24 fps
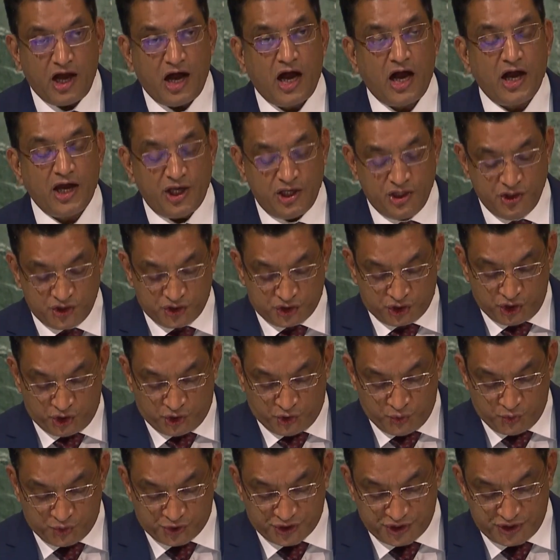Our
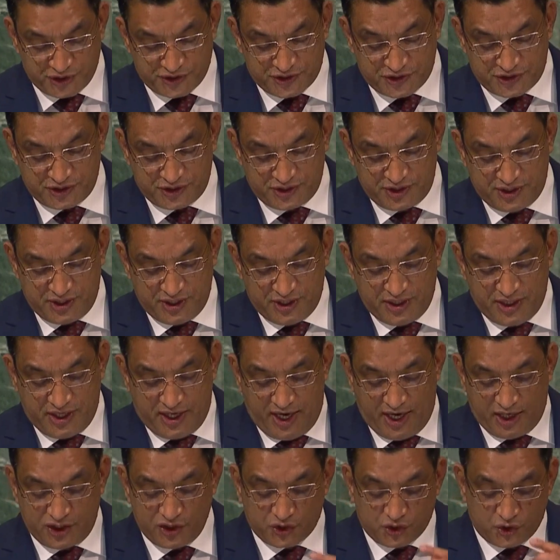institutions
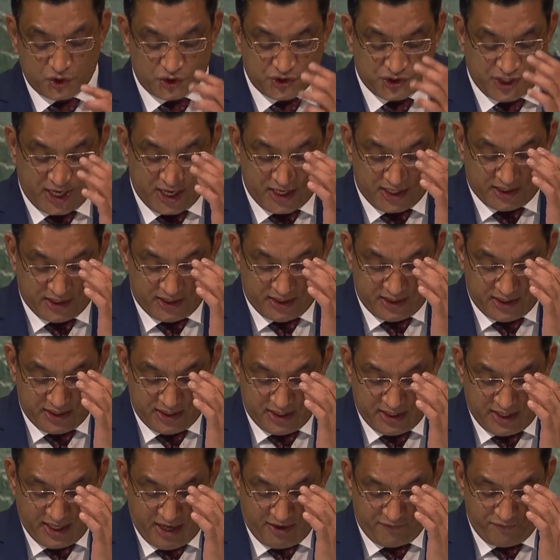and society
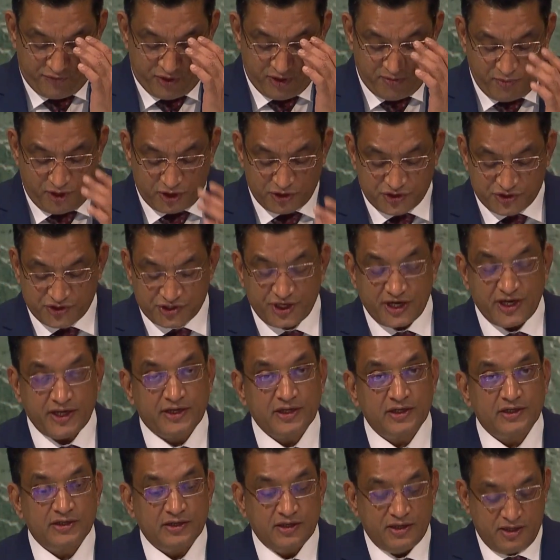have
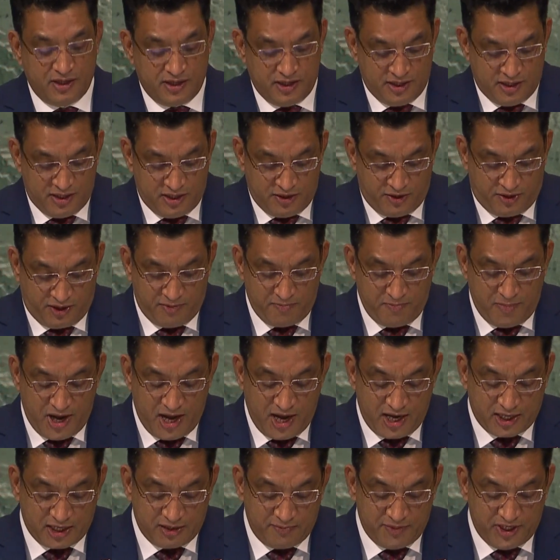demonstrated
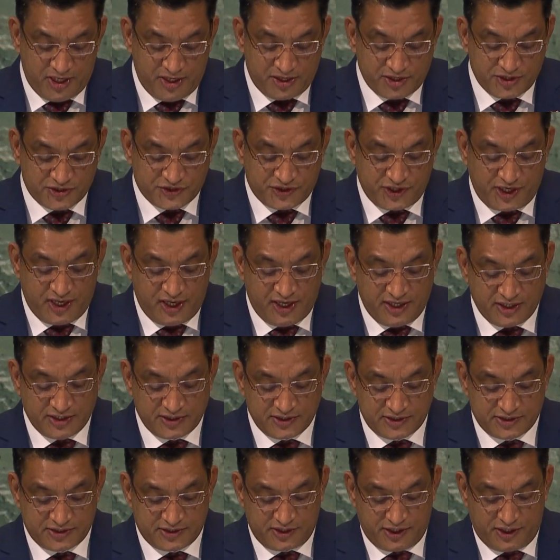remarkable
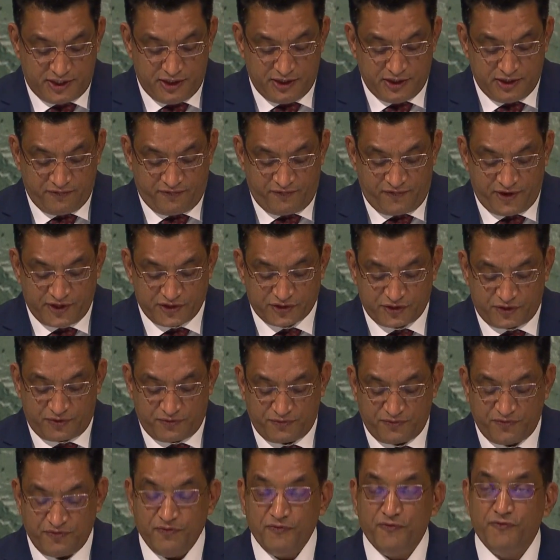resilience in the face
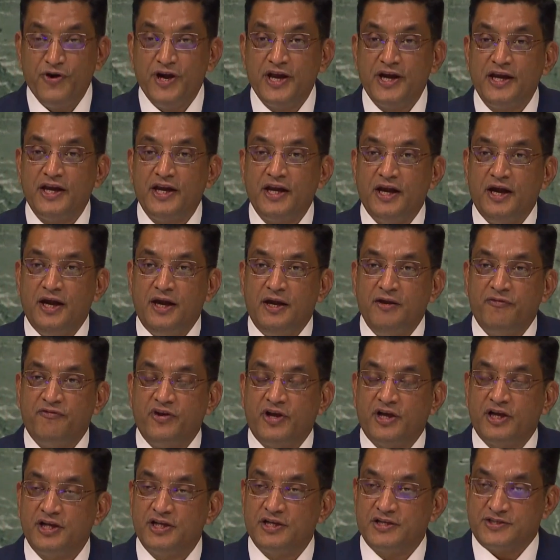of very
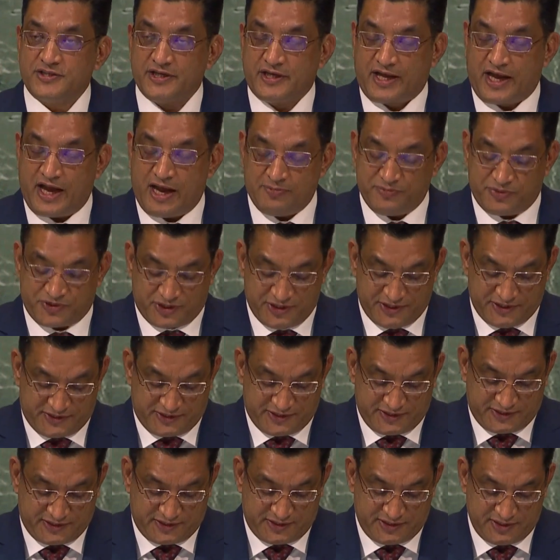difficult
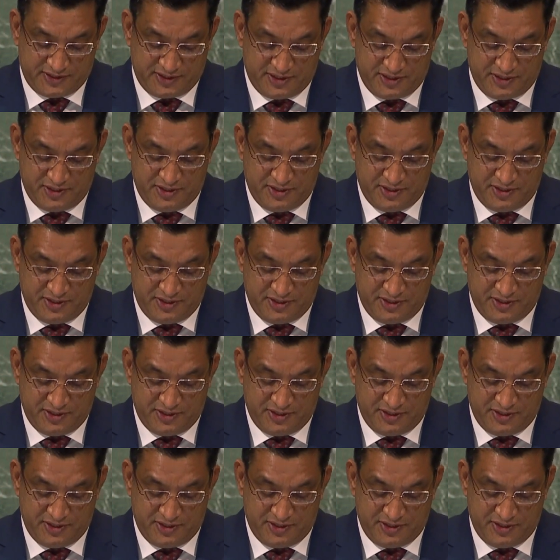circumstances.